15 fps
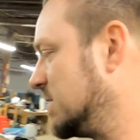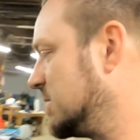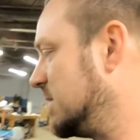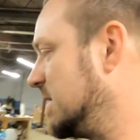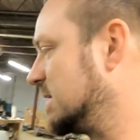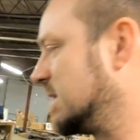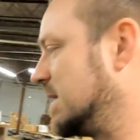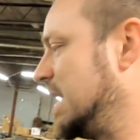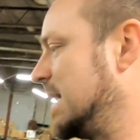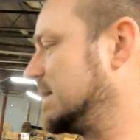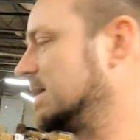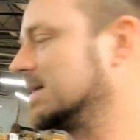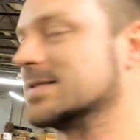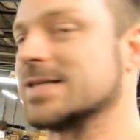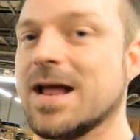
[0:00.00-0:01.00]
sensor
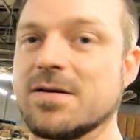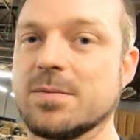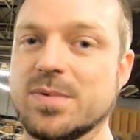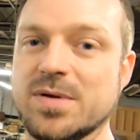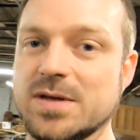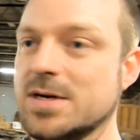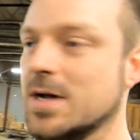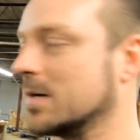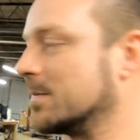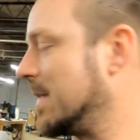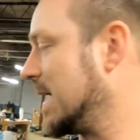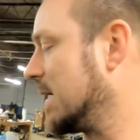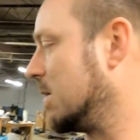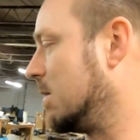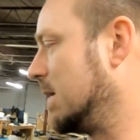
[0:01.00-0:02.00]
disconnected because I haven't put the duct
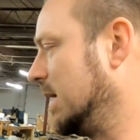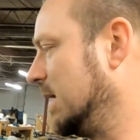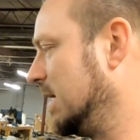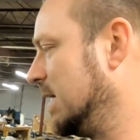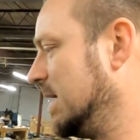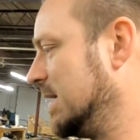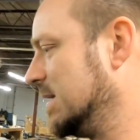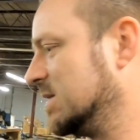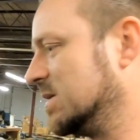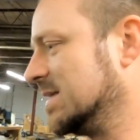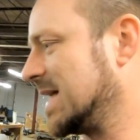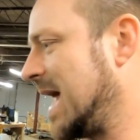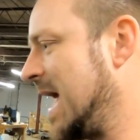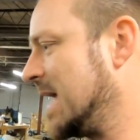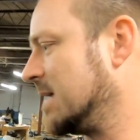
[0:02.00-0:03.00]
back on it. So
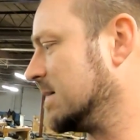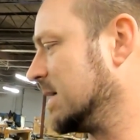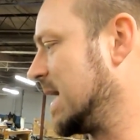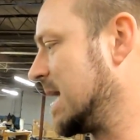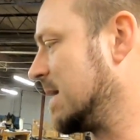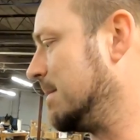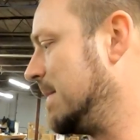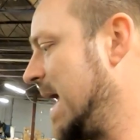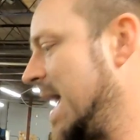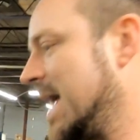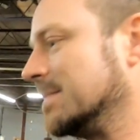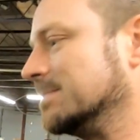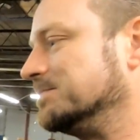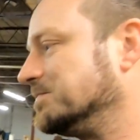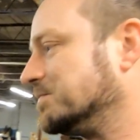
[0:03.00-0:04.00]
it's idling kind of
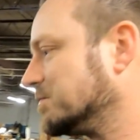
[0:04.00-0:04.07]
bad.